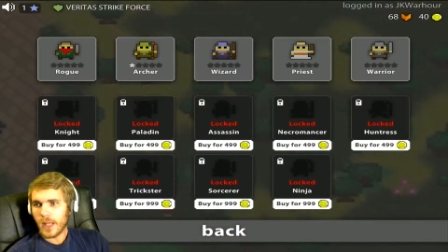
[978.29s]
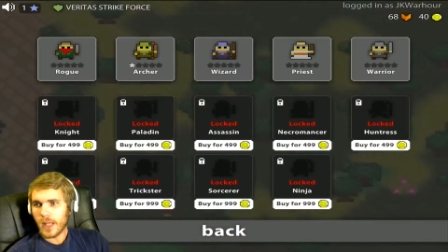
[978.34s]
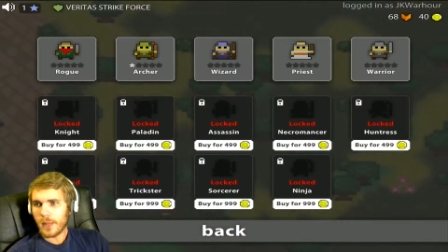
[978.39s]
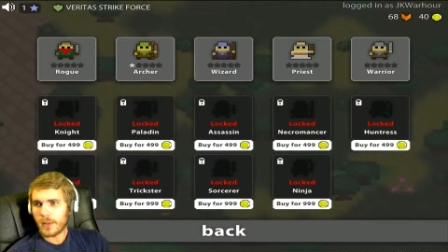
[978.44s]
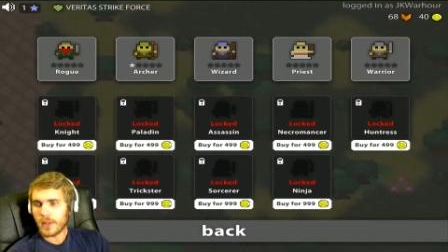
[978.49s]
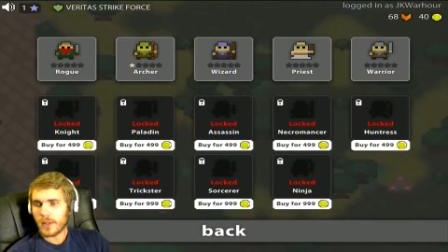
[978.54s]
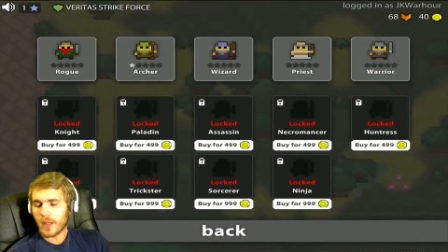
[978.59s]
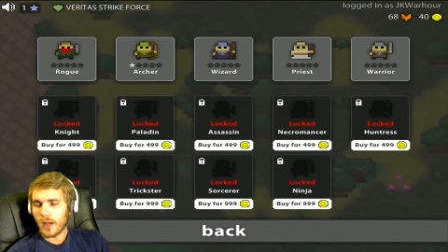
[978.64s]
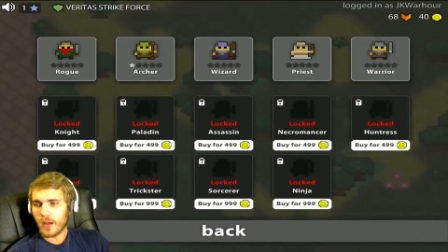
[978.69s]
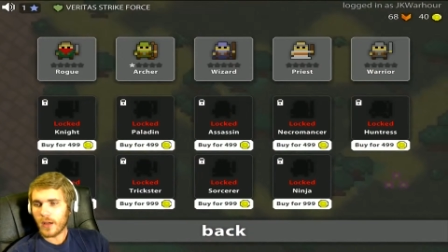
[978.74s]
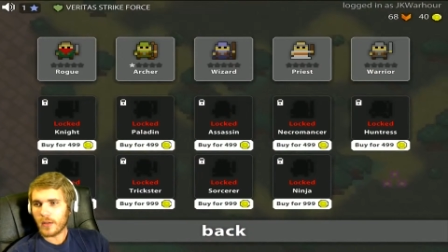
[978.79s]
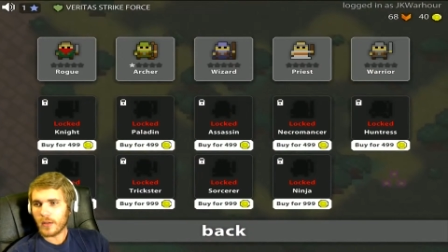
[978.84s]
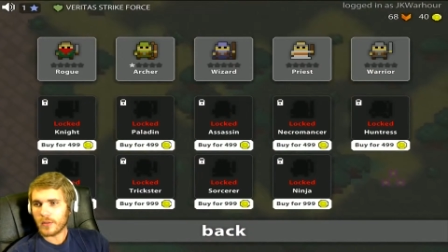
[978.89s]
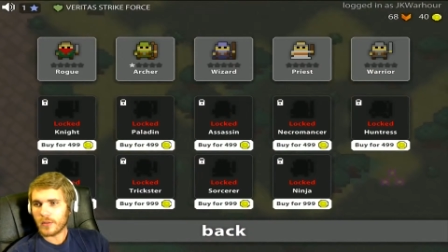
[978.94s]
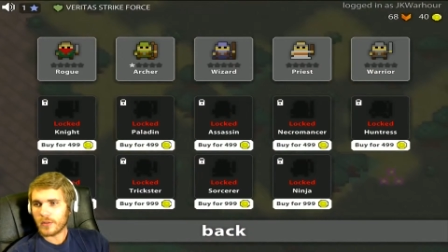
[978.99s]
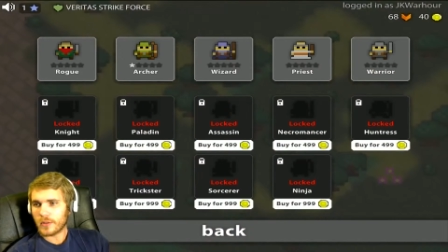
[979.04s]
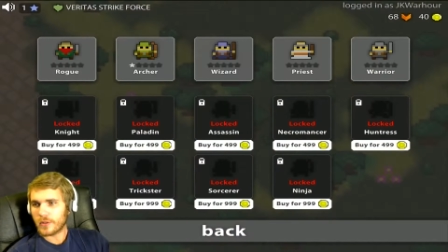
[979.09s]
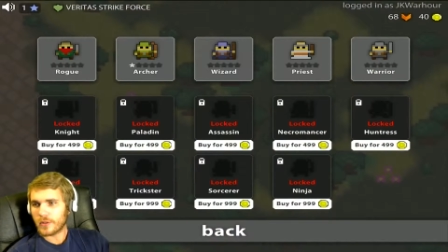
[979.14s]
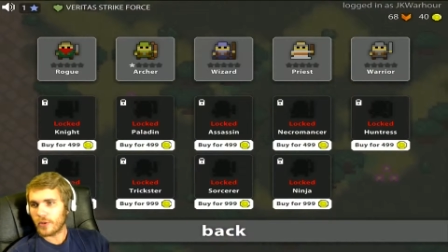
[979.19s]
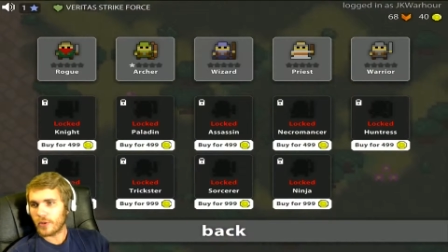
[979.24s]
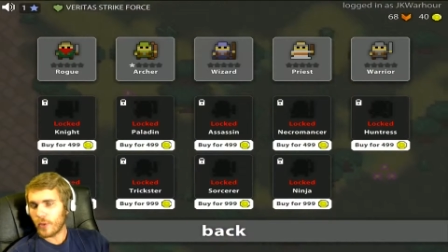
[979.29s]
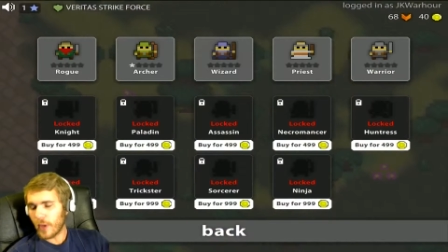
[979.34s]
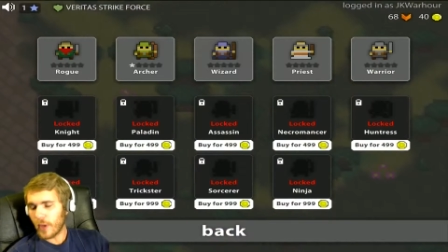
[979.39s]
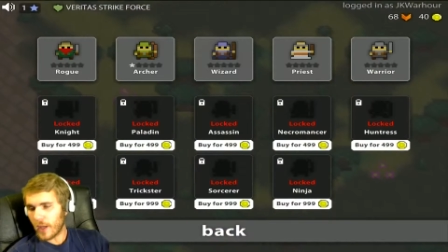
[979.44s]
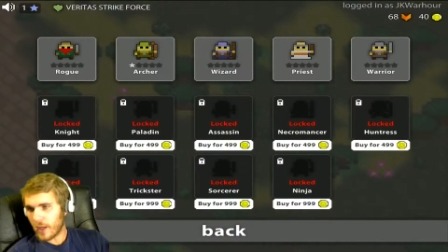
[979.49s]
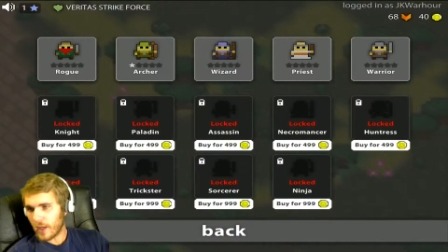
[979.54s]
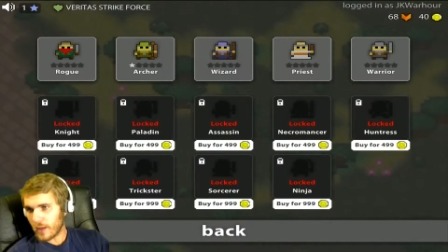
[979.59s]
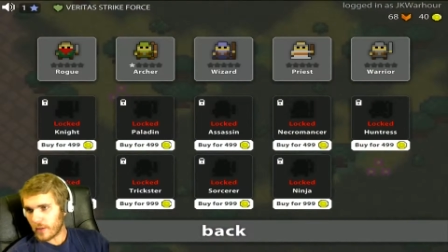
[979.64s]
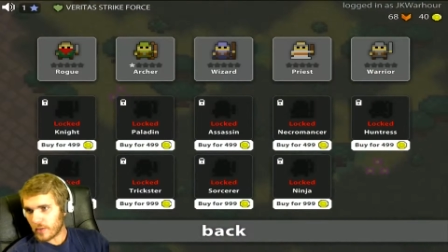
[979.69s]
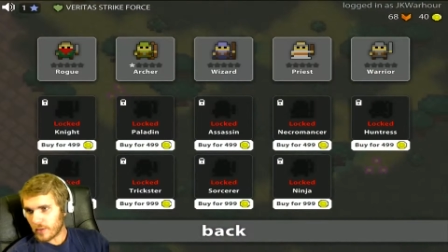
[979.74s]
Damn it all
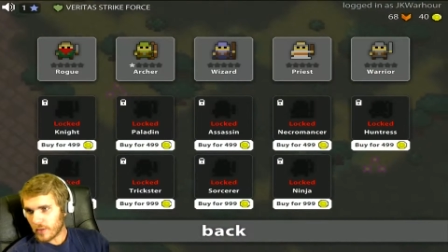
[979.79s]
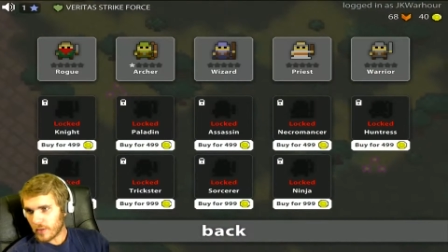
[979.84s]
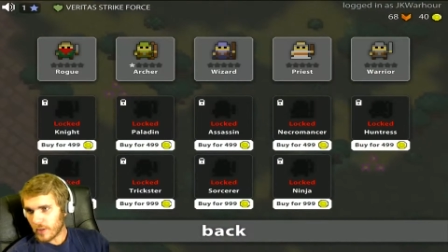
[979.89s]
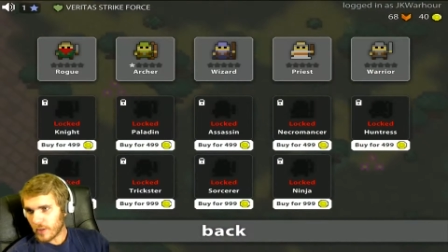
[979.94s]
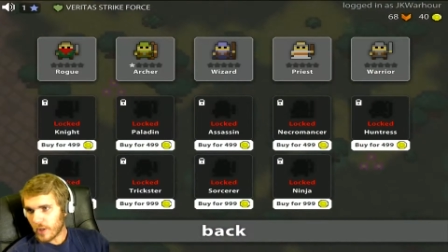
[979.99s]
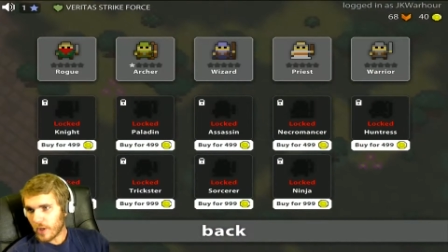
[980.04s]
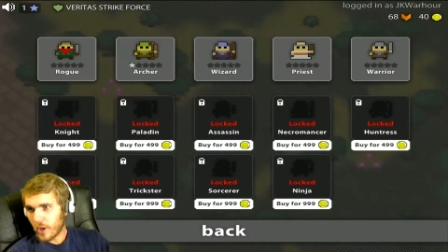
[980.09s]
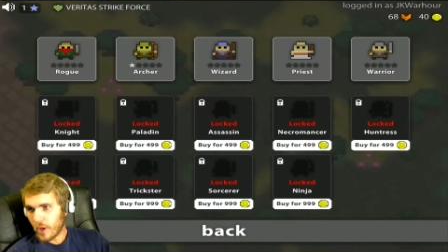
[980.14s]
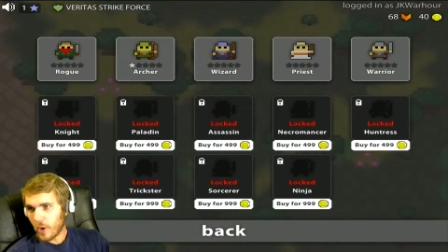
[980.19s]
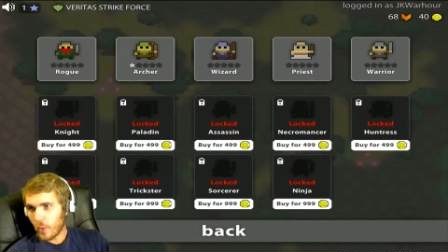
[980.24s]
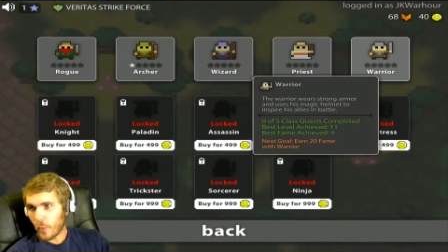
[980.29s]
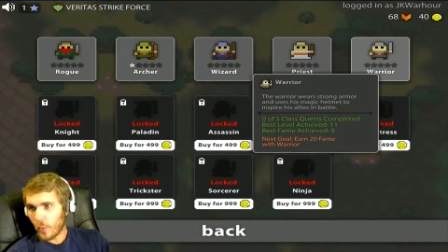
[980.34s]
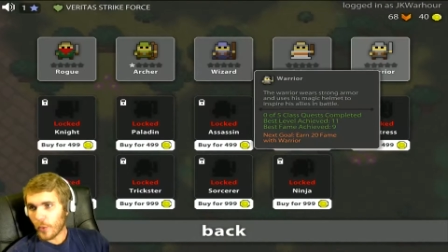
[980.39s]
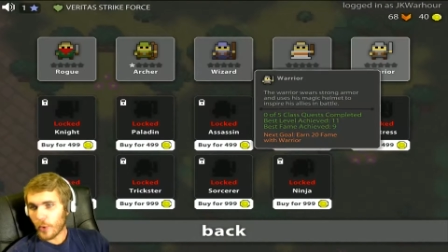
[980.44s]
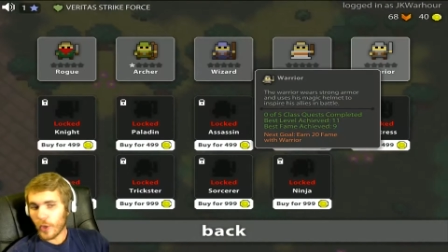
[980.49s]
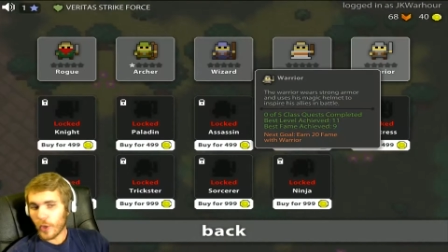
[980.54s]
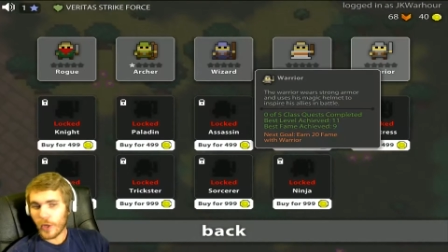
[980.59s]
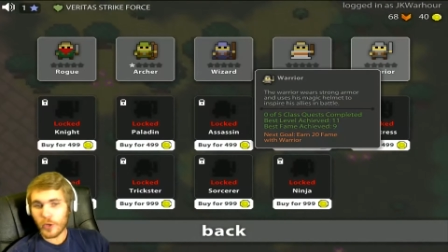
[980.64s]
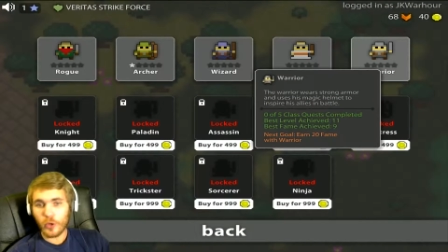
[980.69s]
to hell. We're